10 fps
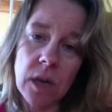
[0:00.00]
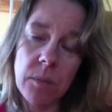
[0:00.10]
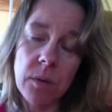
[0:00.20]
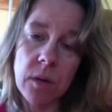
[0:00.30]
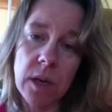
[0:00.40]

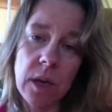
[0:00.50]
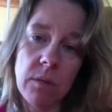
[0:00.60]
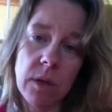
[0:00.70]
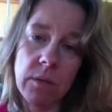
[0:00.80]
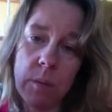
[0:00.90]
April. I
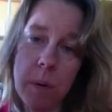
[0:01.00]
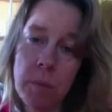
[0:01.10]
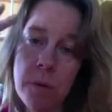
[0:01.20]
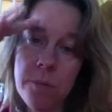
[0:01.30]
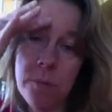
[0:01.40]
can't really
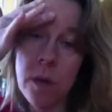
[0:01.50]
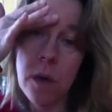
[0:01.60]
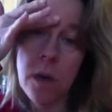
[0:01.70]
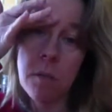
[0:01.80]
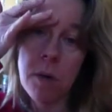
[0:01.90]
remember.
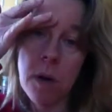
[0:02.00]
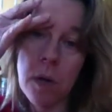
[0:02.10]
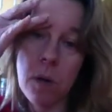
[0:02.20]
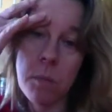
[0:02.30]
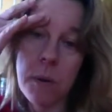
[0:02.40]
But
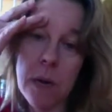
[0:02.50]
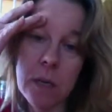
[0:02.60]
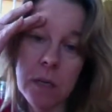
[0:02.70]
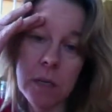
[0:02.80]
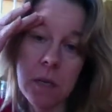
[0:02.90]
I go
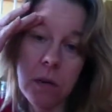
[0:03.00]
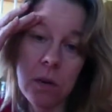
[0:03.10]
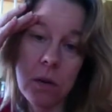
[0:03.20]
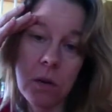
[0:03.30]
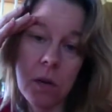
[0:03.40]
back to see
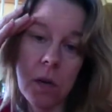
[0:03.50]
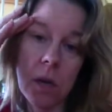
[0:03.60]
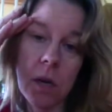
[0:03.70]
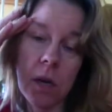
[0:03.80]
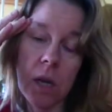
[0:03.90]
her
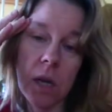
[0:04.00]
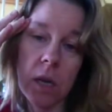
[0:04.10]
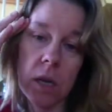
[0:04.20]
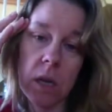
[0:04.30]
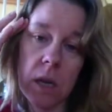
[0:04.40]

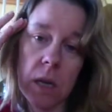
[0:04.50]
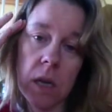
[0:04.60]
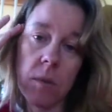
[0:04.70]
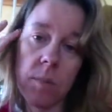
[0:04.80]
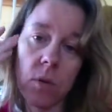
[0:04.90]
in
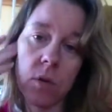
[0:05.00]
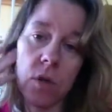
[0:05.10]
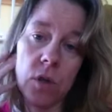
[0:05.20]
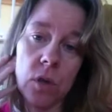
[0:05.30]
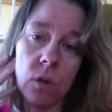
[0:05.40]
April
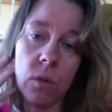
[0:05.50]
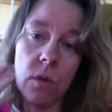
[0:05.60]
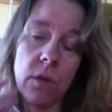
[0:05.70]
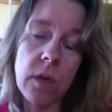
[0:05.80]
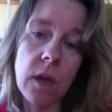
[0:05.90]
to go
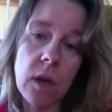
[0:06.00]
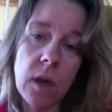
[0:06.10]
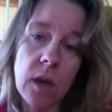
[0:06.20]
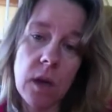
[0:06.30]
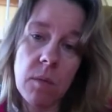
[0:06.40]
over the
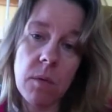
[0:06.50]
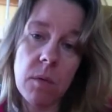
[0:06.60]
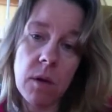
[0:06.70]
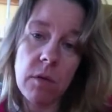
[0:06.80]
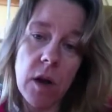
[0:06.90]

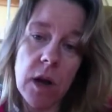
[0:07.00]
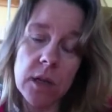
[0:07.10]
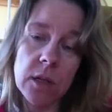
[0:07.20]
MRI.